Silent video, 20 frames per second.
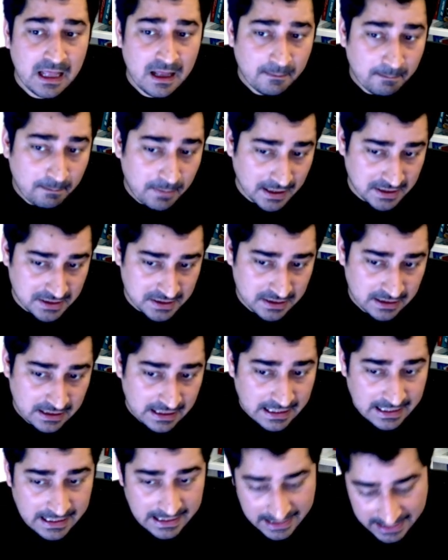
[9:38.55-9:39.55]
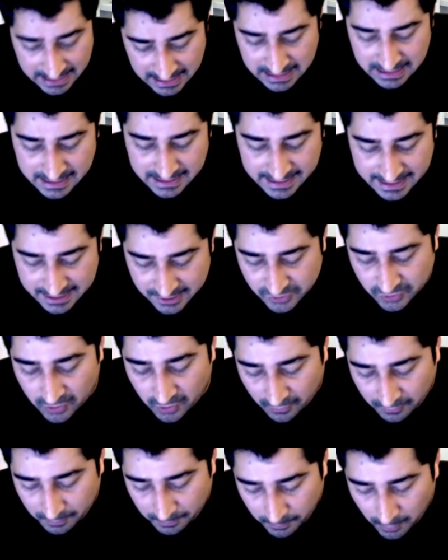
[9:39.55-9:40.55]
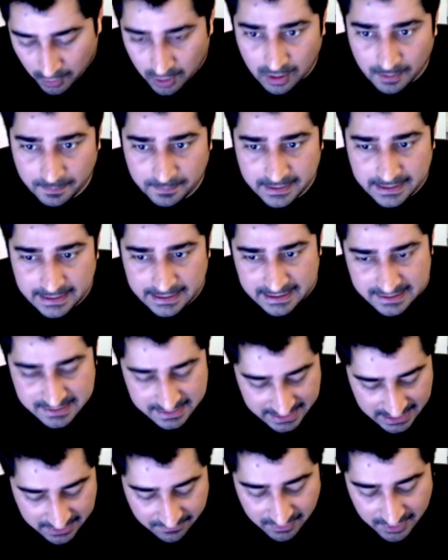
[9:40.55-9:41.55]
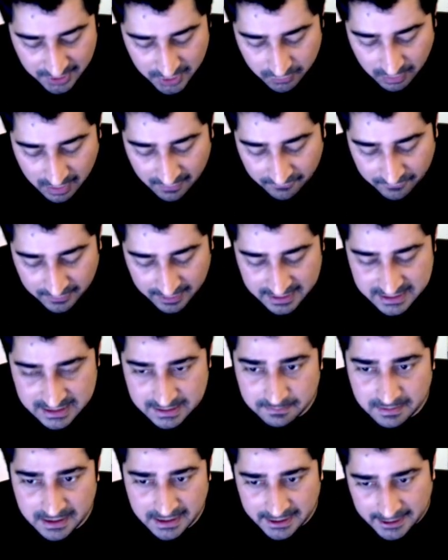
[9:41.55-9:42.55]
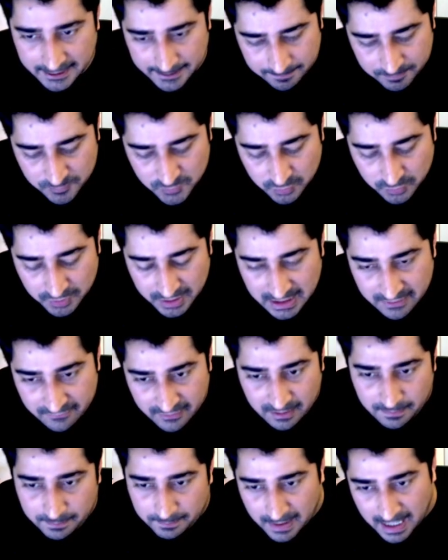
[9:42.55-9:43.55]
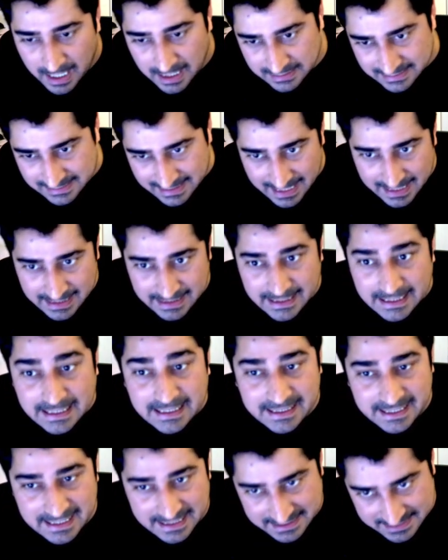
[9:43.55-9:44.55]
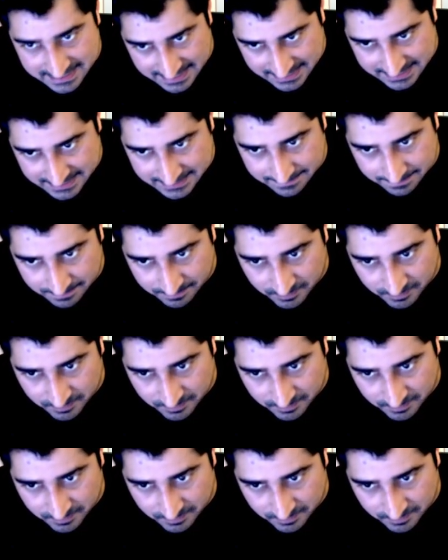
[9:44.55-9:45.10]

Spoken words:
But in case of pop, it is giving you a flexibility to even pass an indexes.